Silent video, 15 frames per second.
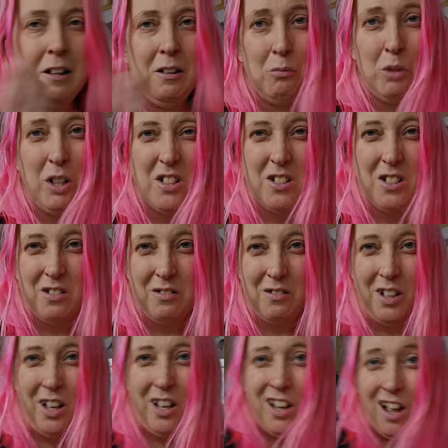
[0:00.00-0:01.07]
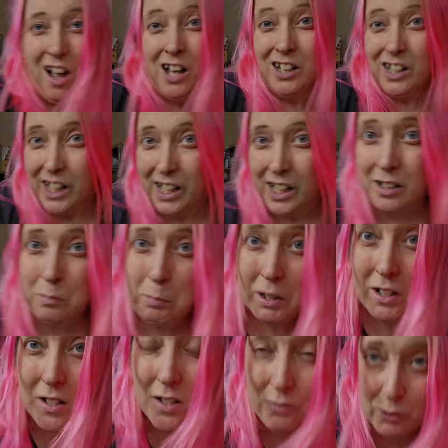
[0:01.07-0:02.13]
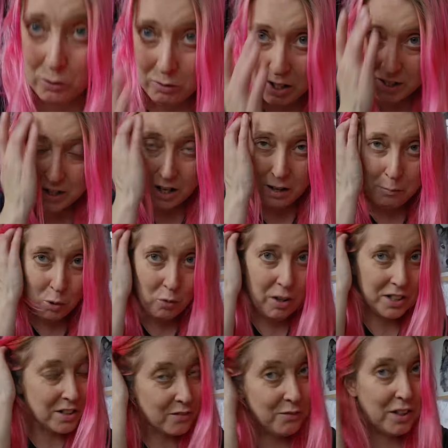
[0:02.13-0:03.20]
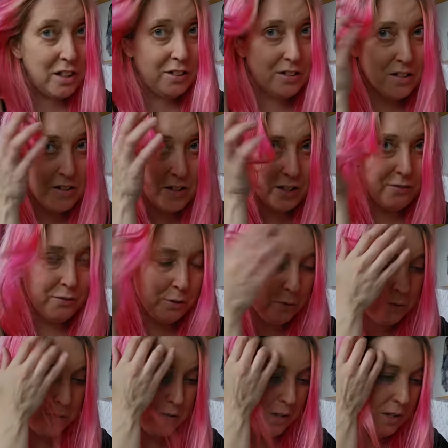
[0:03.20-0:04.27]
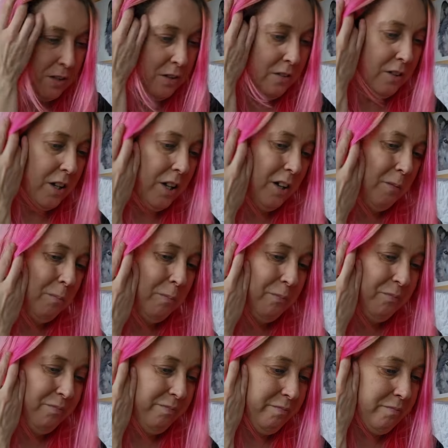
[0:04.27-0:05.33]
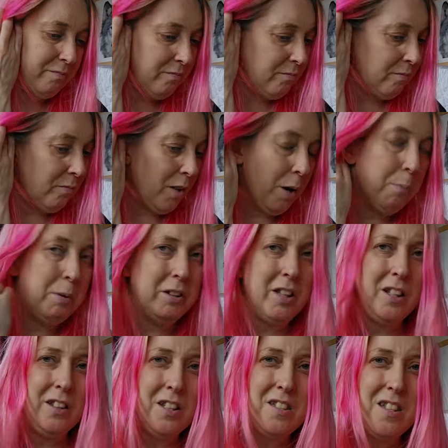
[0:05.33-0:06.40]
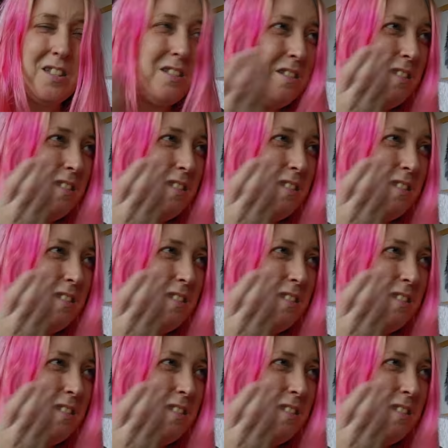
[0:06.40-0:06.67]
which I need, because I'm already feeling the sniffles. But then this is